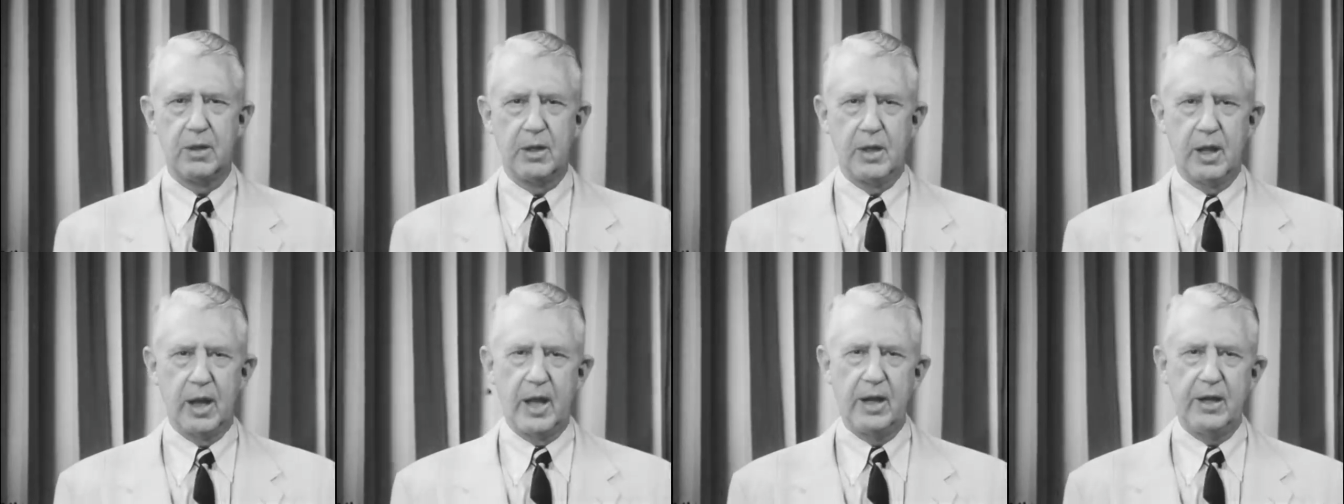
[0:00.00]

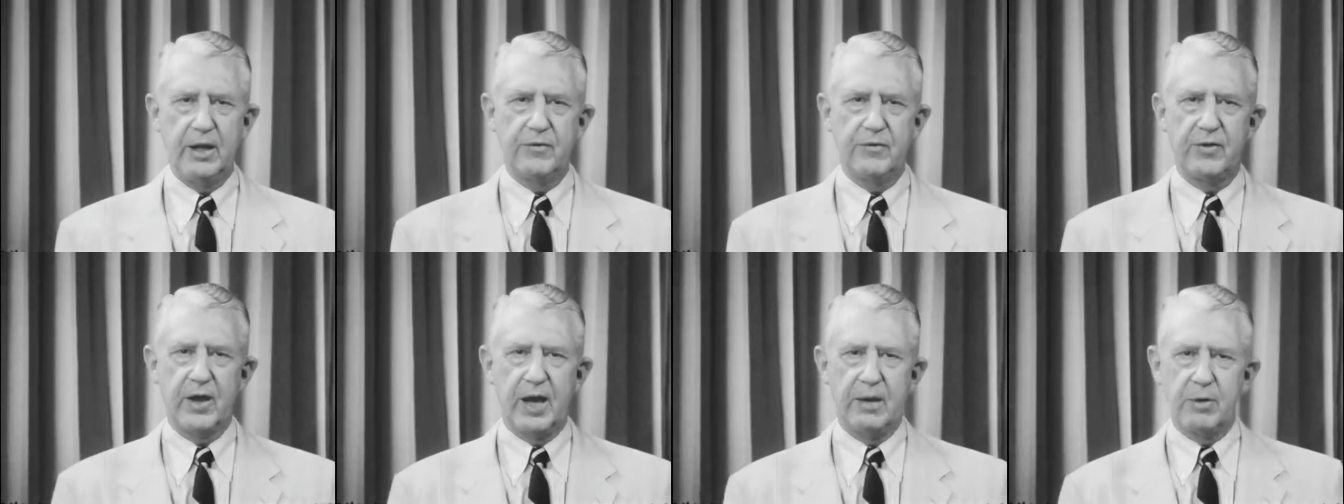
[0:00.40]
And
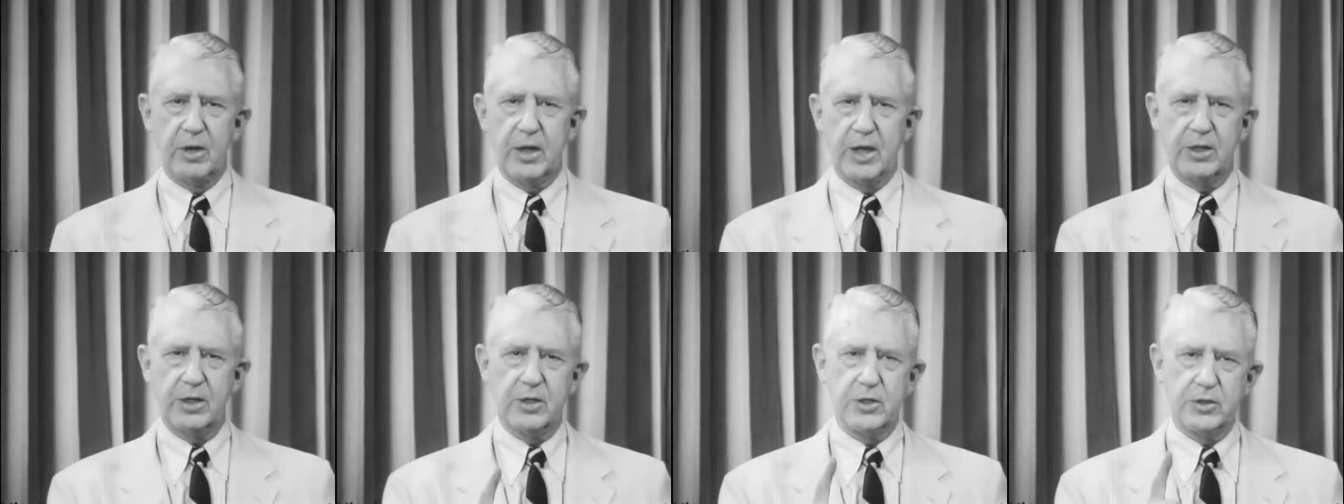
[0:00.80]
if I'm
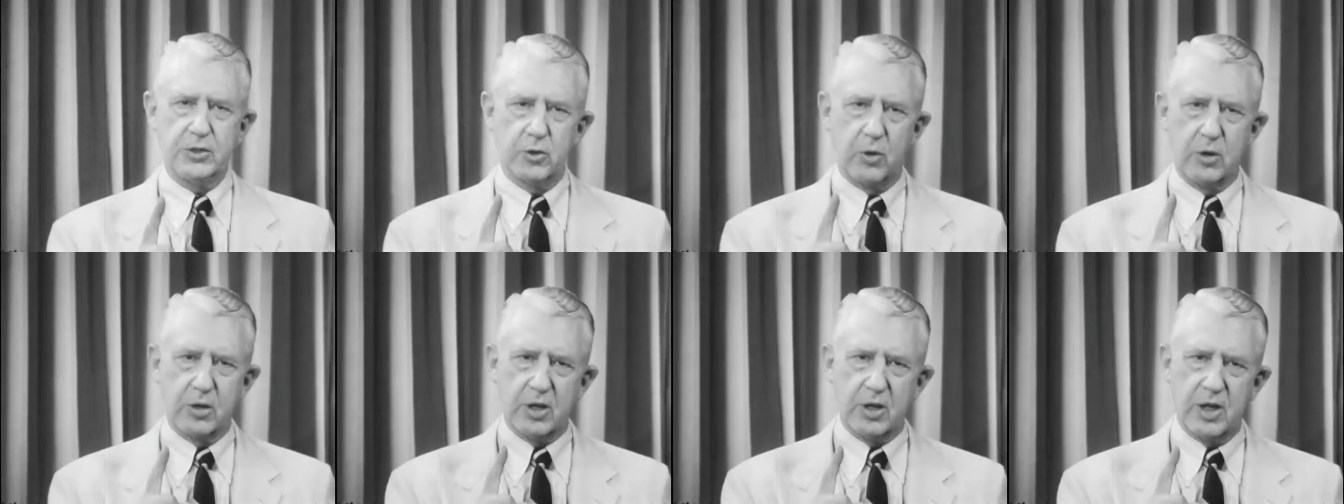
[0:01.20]
elected
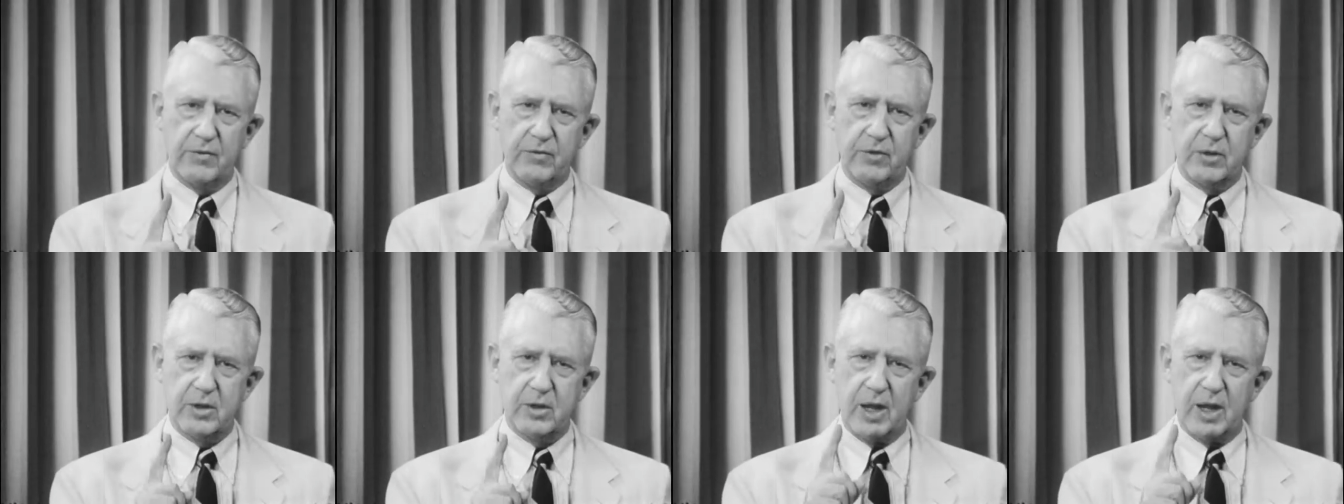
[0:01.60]
your governor,